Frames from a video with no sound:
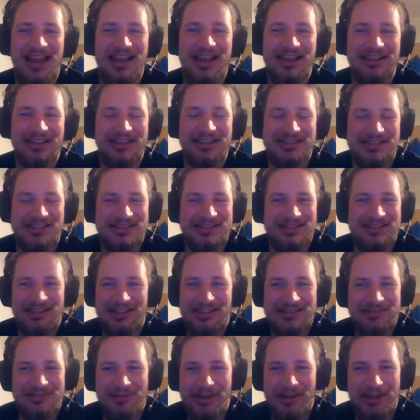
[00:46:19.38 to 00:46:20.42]
I like it because
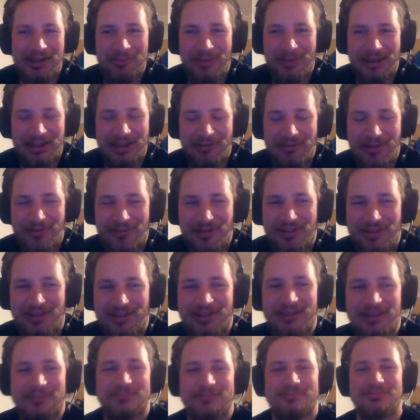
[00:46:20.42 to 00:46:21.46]
it's really in the middle of
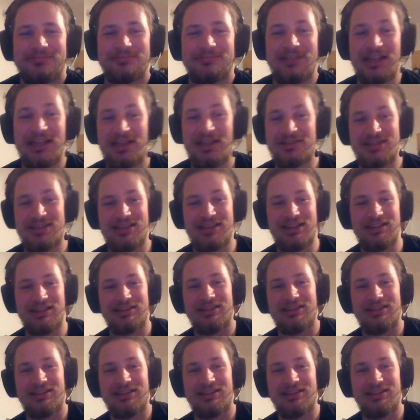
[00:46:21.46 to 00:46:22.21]
everything. Yeah, like you said,